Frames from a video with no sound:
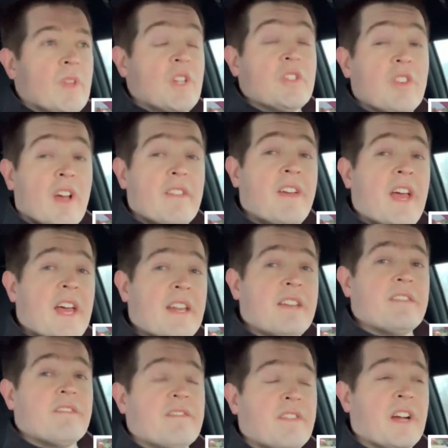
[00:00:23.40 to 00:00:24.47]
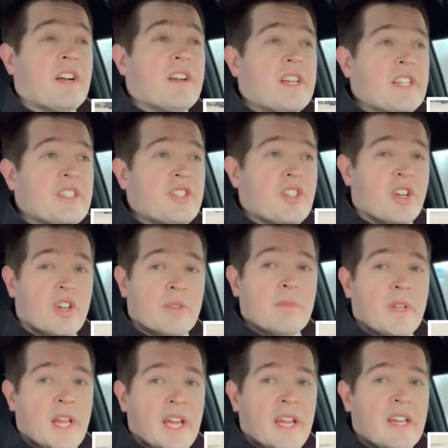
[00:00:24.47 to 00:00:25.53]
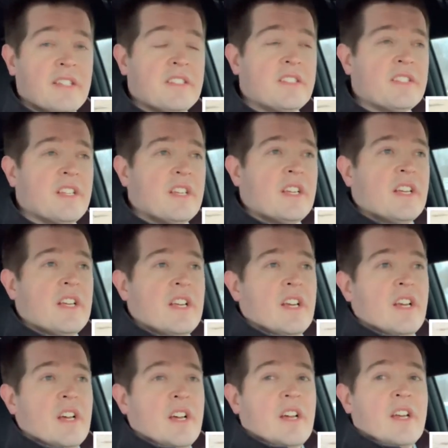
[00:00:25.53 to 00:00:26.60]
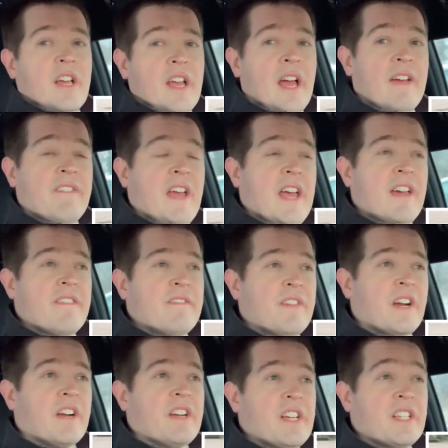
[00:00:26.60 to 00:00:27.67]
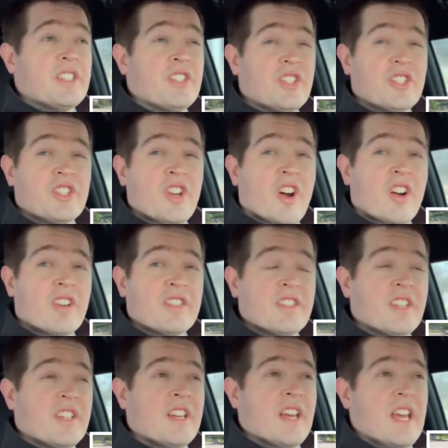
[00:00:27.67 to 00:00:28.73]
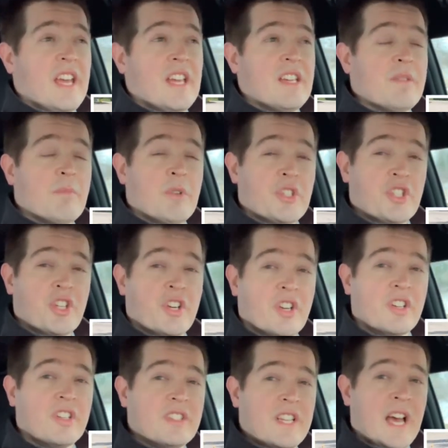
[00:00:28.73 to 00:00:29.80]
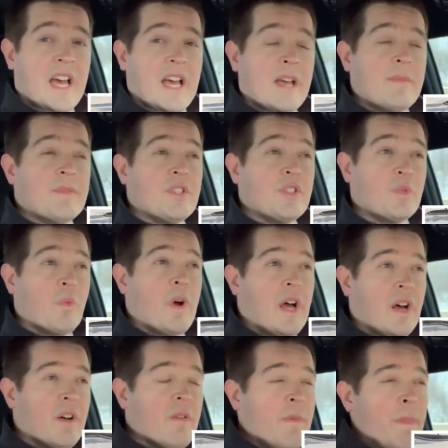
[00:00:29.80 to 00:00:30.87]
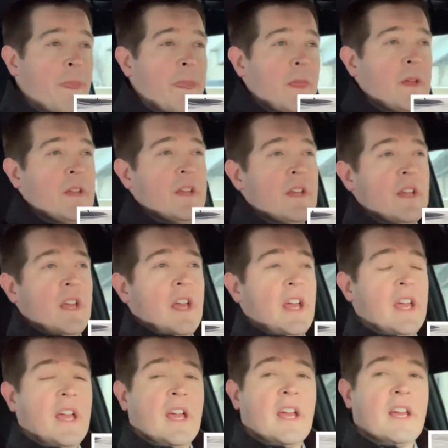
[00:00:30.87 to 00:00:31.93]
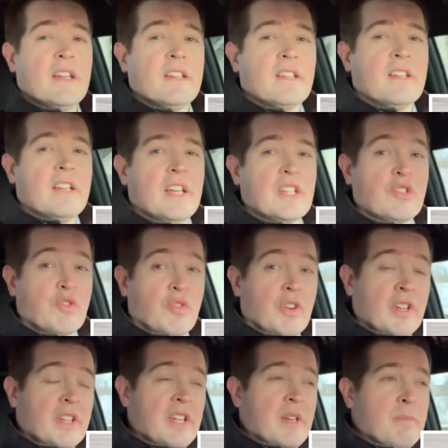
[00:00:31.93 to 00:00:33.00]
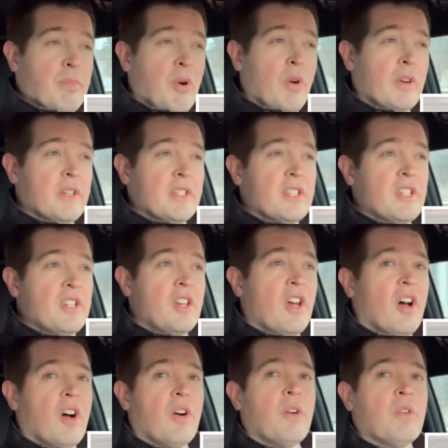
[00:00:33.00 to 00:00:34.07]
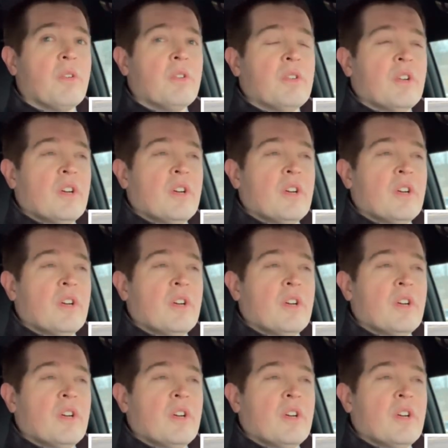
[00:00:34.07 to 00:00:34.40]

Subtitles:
So I've had various term lengths, I've had various start and mature times as well. And it's really important to know